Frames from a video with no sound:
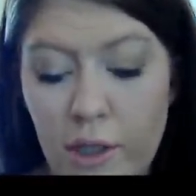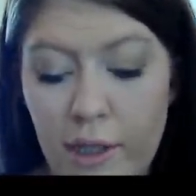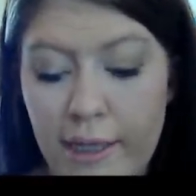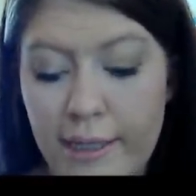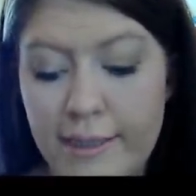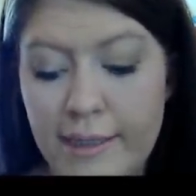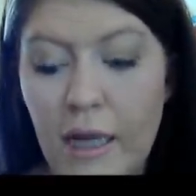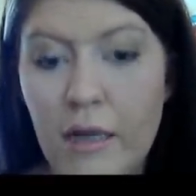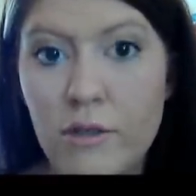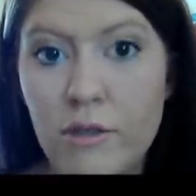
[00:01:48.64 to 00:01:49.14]

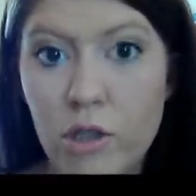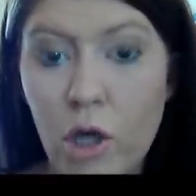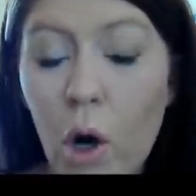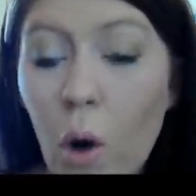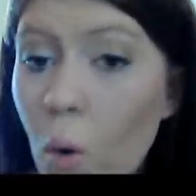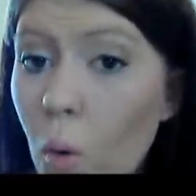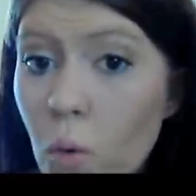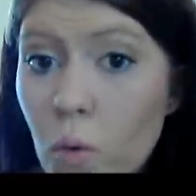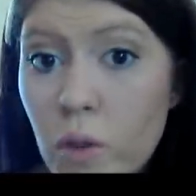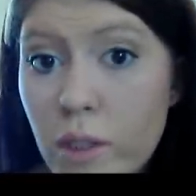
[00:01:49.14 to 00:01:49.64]
it's
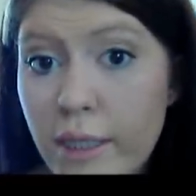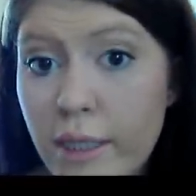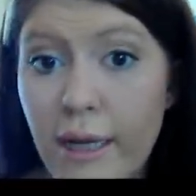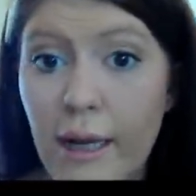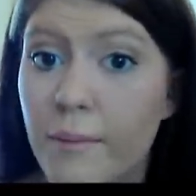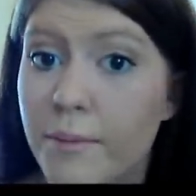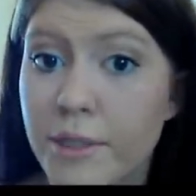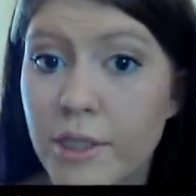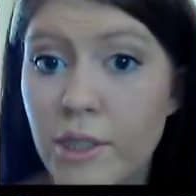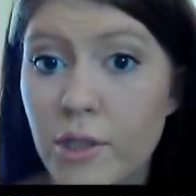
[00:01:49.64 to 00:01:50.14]
totally
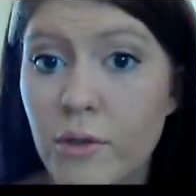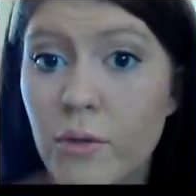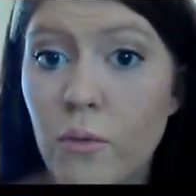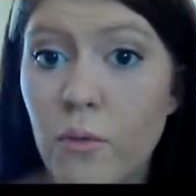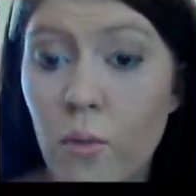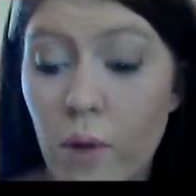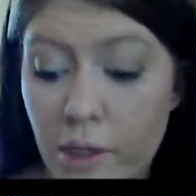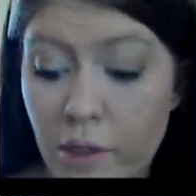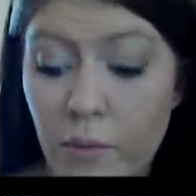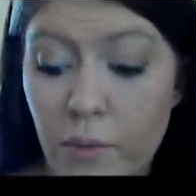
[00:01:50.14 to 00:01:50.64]
up to you
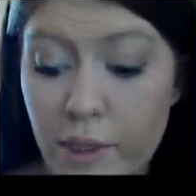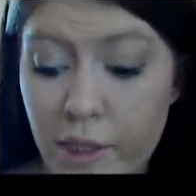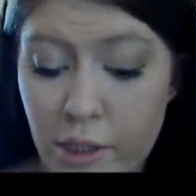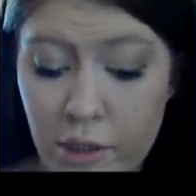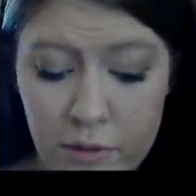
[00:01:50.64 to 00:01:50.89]
what you want to